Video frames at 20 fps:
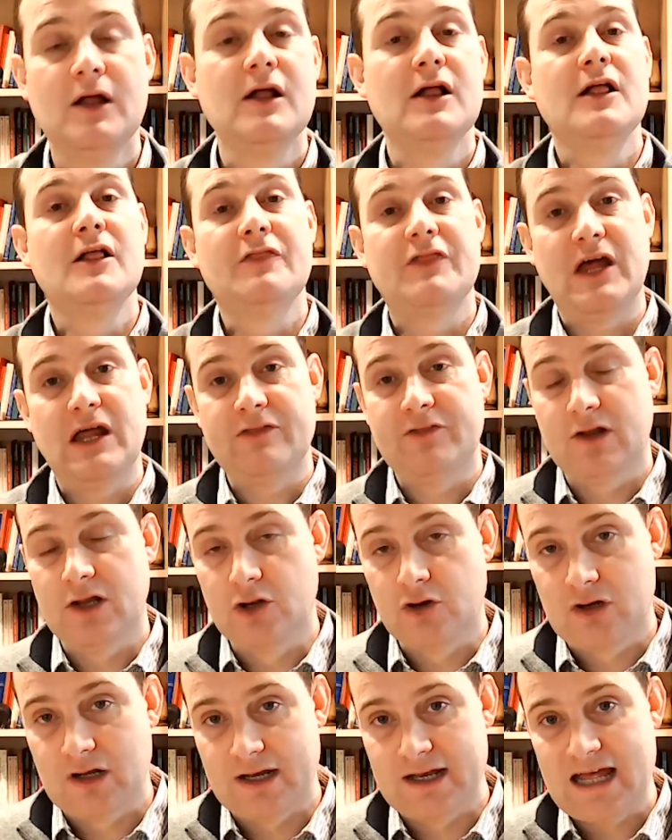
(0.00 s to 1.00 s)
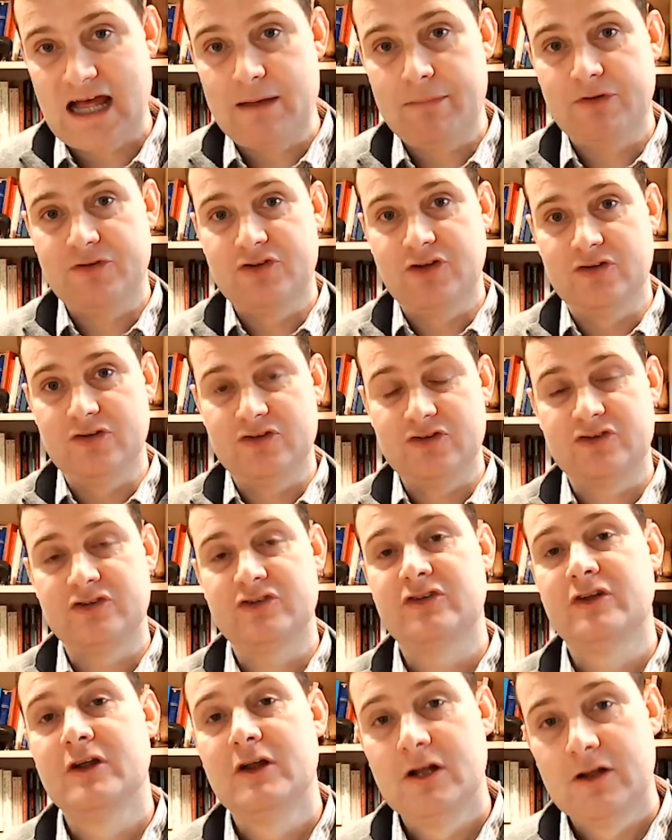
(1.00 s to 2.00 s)
then the local inhabitants,
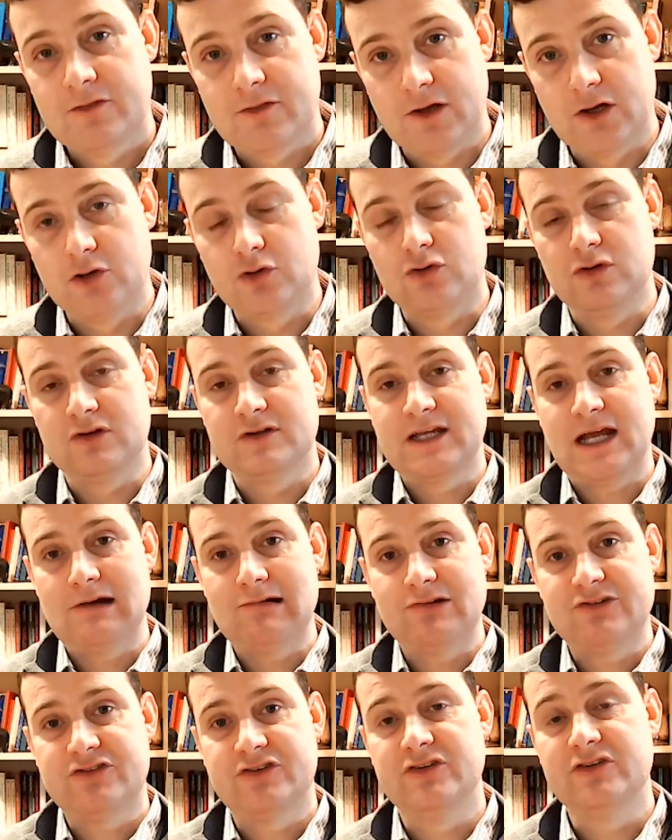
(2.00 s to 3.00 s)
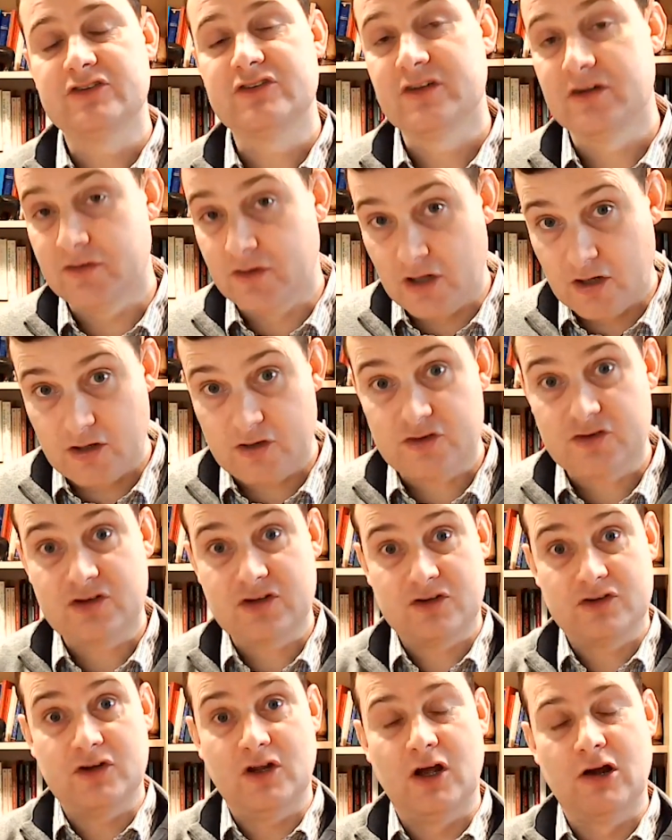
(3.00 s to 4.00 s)
the local garrisons can
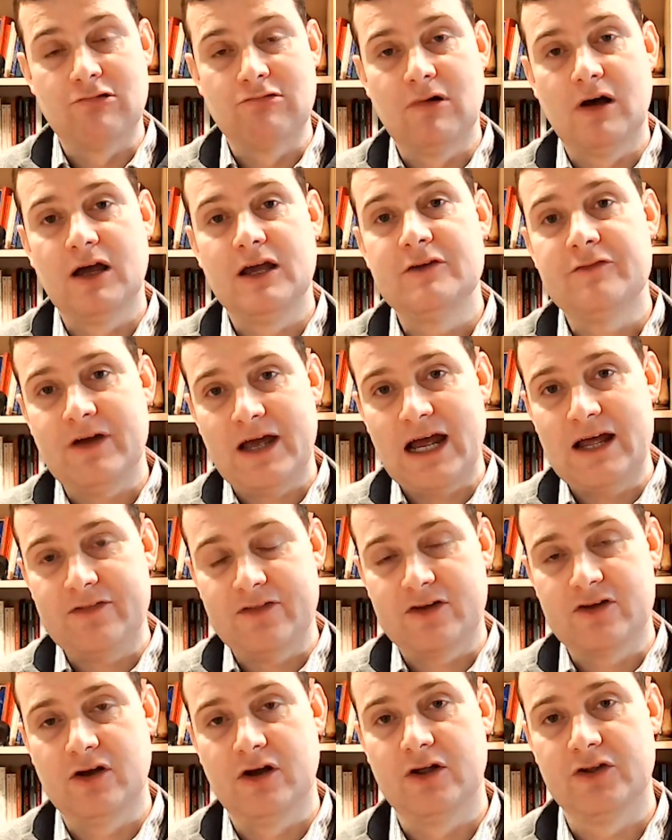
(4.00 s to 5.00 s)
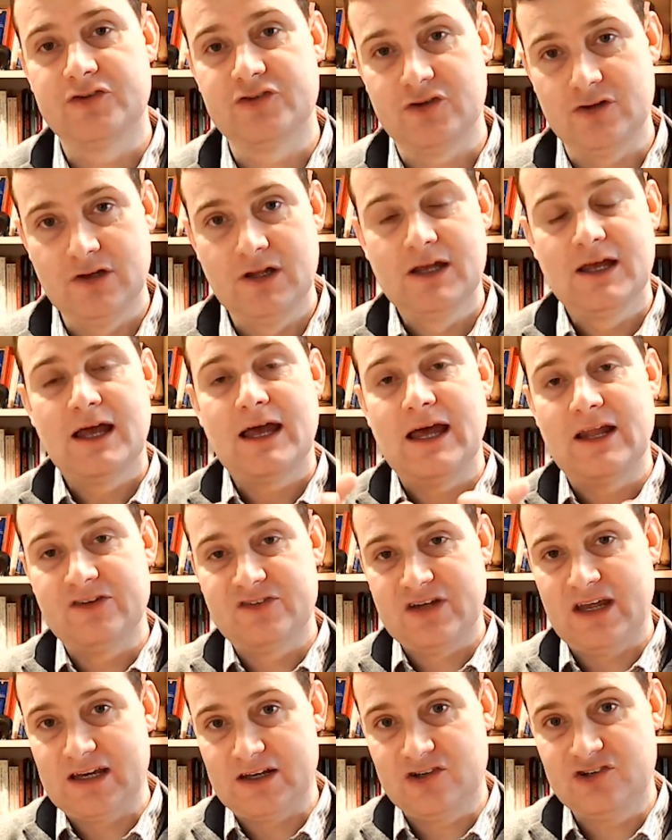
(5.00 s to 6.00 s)
arrive at the castle and
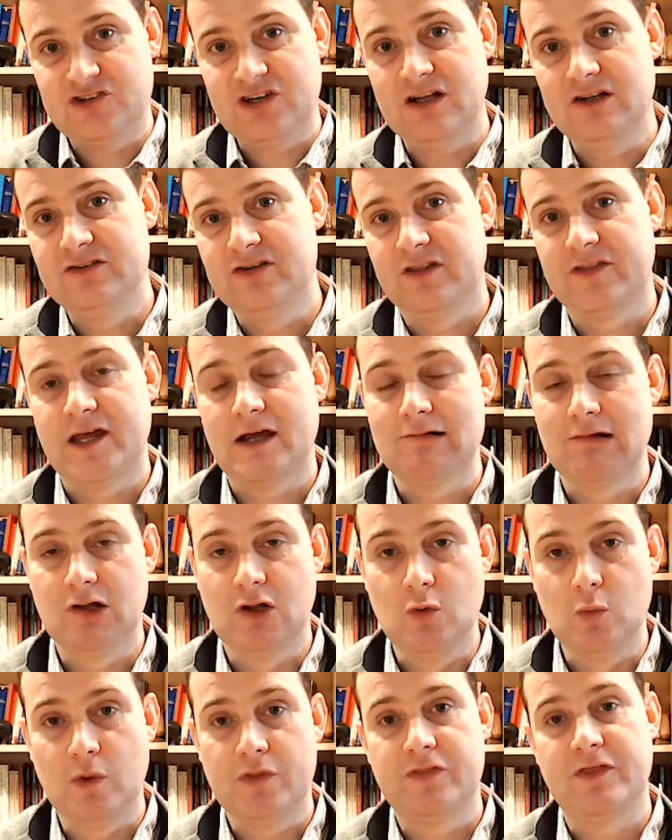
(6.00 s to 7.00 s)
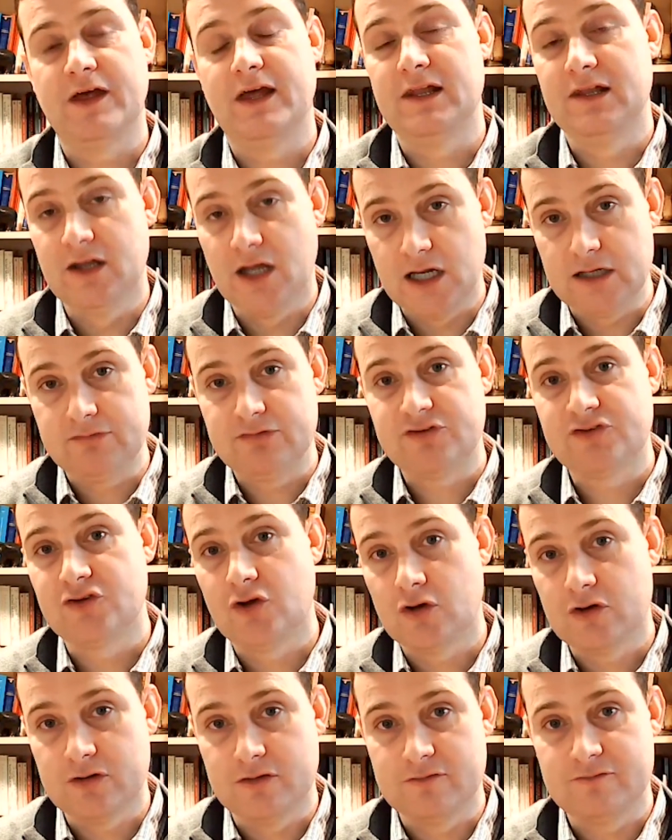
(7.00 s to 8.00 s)
take shelter there along with their
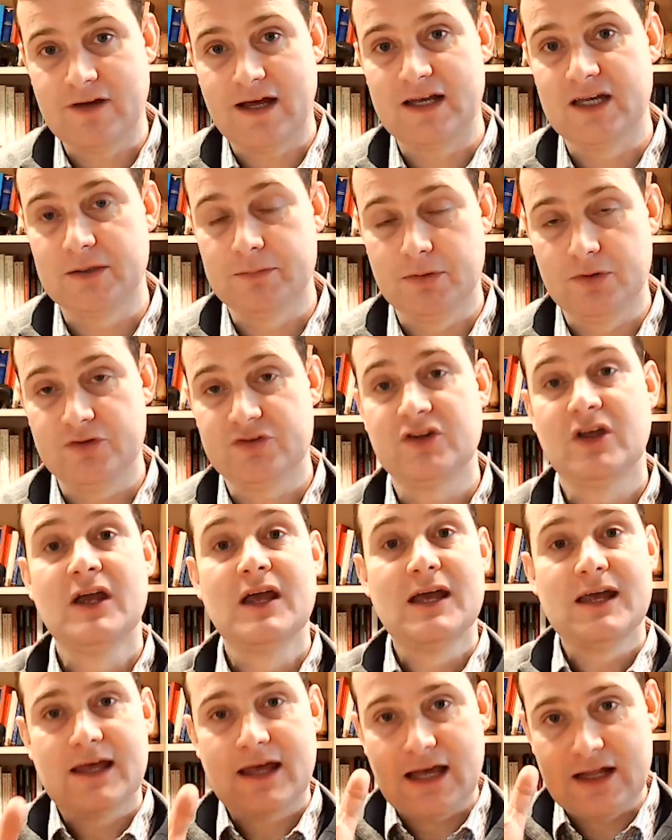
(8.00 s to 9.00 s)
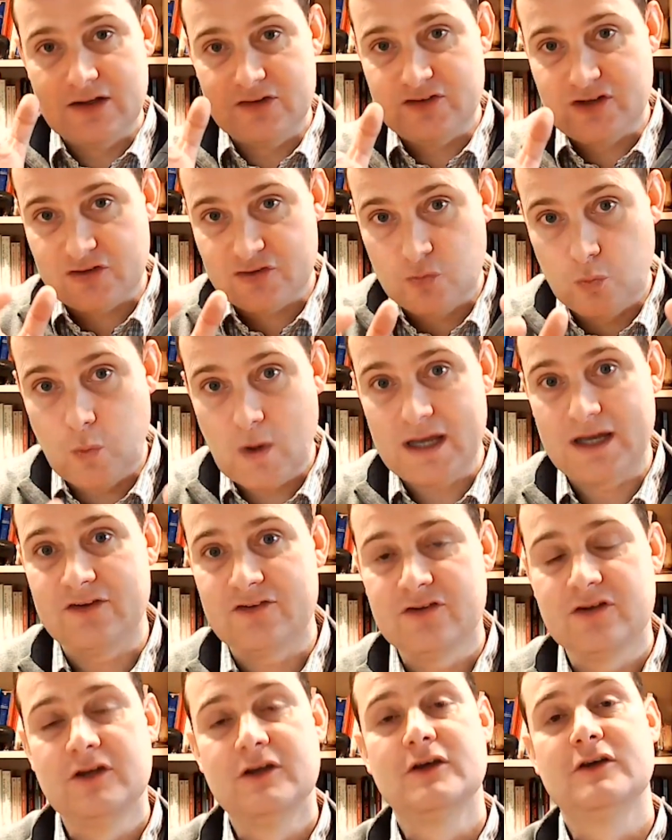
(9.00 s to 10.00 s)
livestock and valuables and just wait
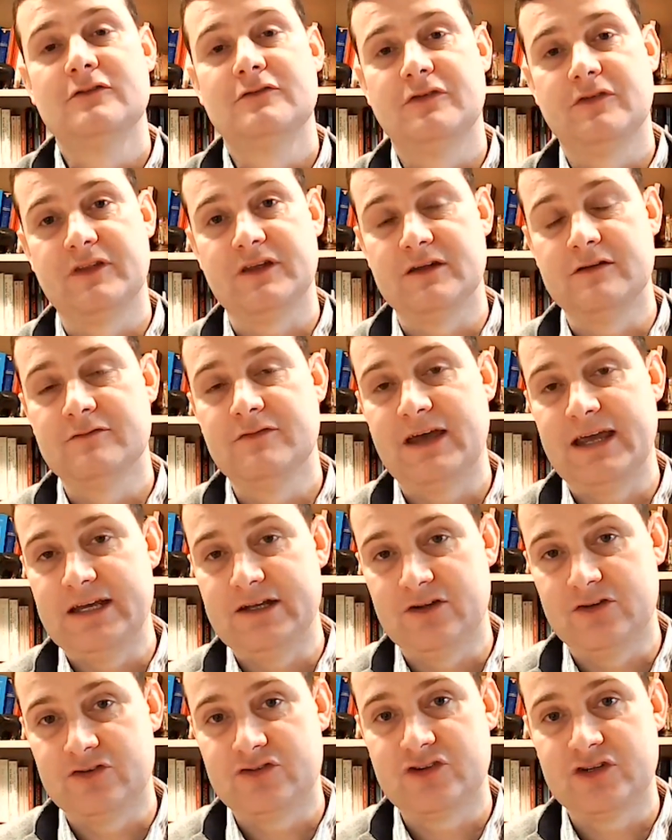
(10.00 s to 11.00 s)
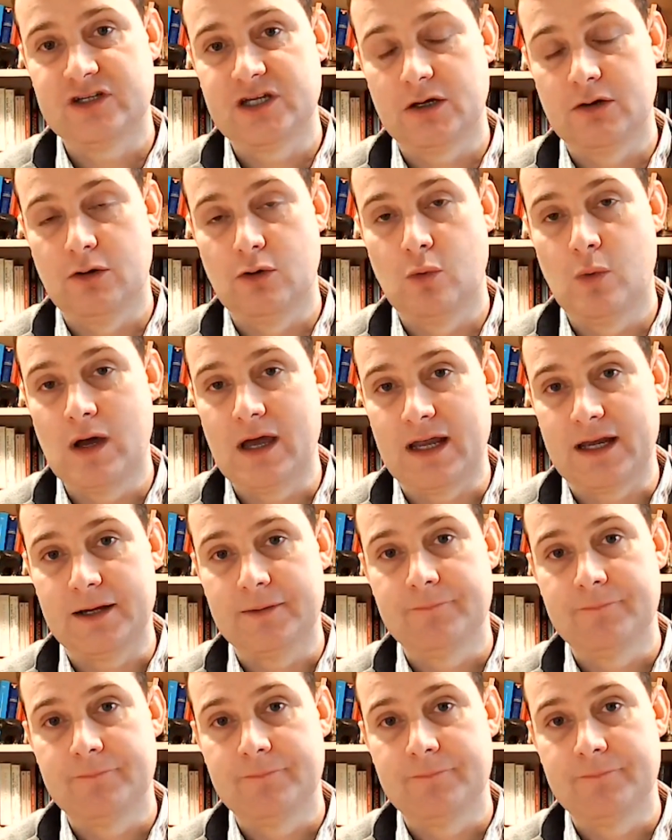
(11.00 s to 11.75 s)
for the invaders to go away.